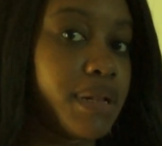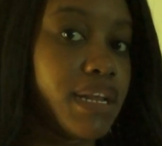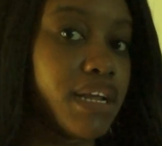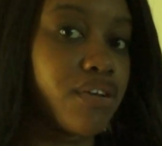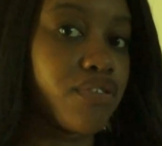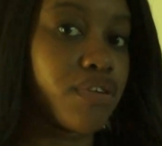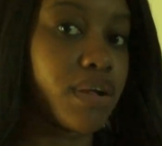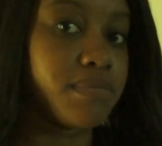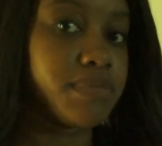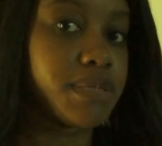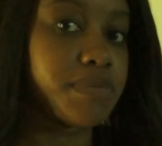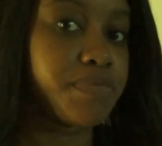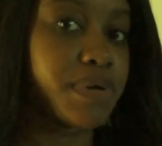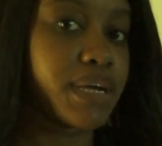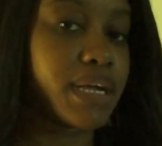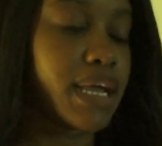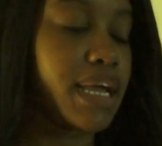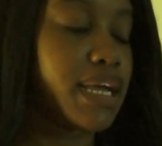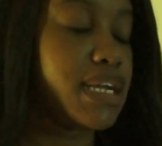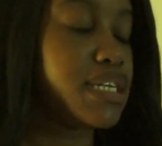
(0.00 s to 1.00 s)
milligrams per
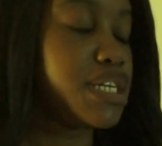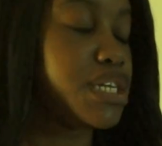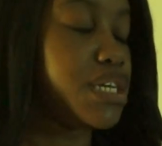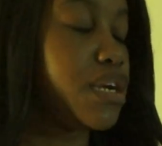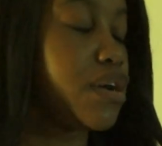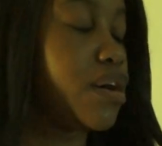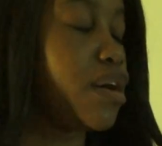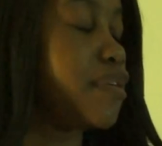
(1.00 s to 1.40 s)
kg